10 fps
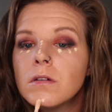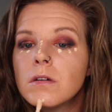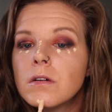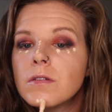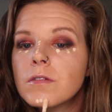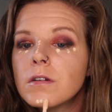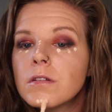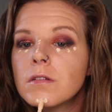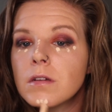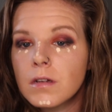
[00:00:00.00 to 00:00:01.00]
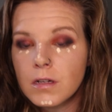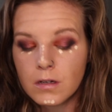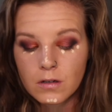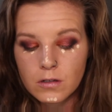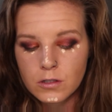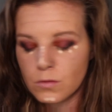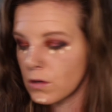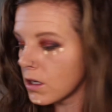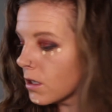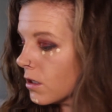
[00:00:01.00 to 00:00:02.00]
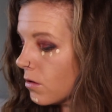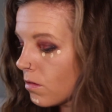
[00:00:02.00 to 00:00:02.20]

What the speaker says: And I've got a zit here, so we're gonna do